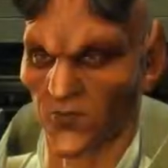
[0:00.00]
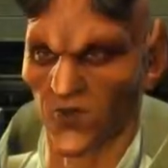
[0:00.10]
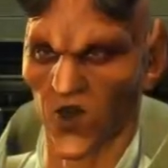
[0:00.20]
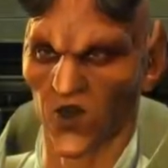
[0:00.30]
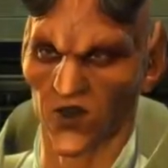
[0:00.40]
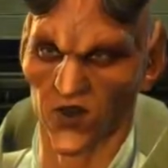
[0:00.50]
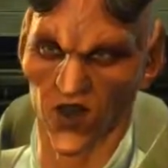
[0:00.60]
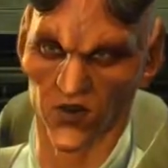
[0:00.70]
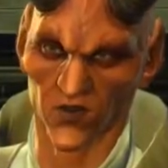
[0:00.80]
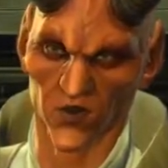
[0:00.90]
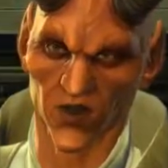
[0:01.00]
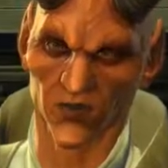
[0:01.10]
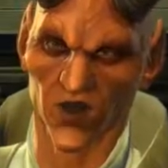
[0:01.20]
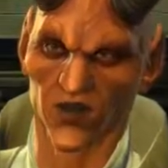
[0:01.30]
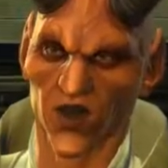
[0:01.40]
So, that
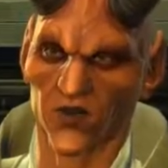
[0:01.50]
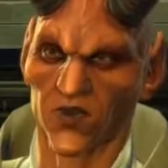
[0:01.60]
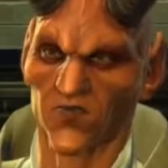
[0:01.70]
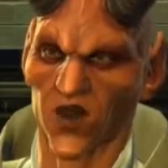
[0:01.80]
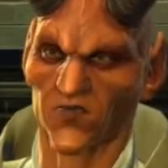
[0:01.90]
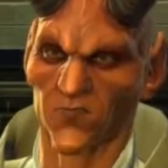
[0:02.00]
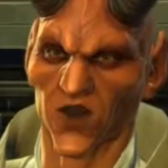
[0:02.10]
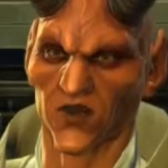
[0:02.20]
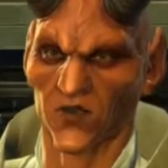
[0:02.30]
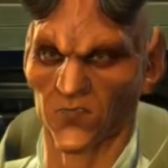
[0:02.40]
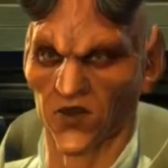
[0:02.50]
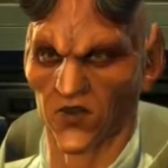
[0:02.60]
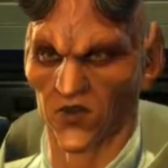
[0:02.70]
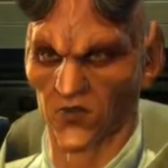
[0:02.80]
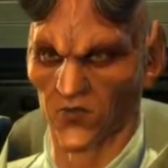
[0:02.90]
suggestion I had involving my
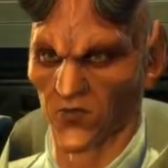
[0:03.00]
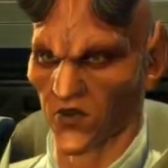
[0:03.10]
duplicate?